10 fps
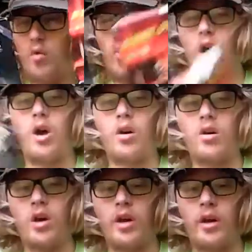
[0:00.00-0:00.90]

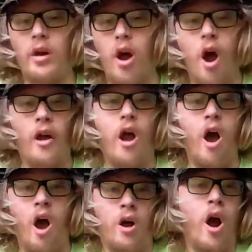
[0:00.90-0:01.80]
Well,
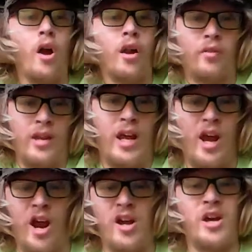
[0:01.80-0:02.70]
honestly, that
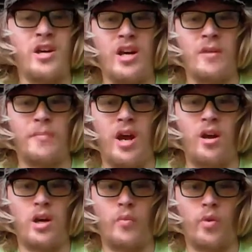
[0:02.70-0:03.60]
kind of did
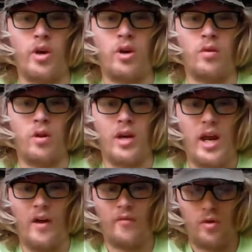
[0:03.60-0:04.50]
depend on what you're looking
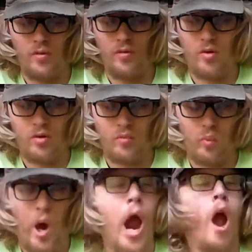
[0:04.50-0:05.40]
after,
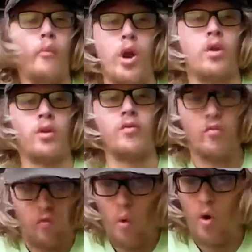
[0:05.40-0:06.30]
what you're looking
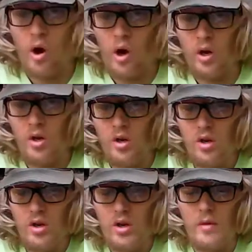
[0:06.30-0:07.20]
for,
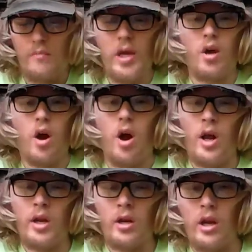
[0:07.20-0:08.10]

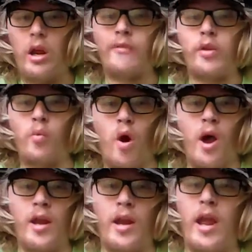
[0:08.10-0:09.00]
because if you
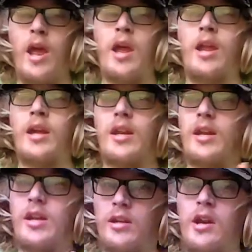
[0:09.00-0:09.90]
want a
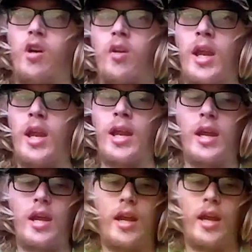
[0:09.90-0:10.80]
silly,
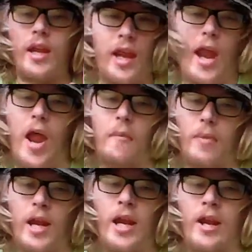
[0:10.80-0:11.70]

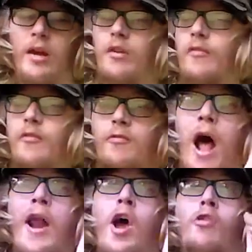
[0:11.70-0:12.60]
campy, just
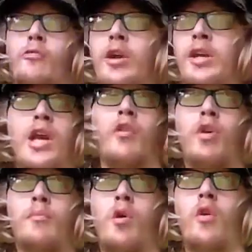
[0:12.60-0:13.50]
flat-out
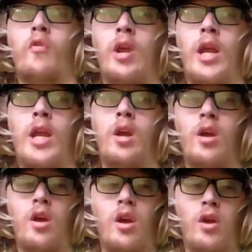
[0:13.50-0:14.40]
ridiculous movie
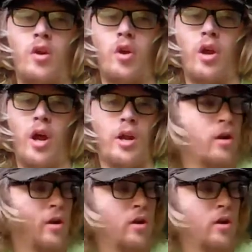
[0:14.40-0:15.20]
to just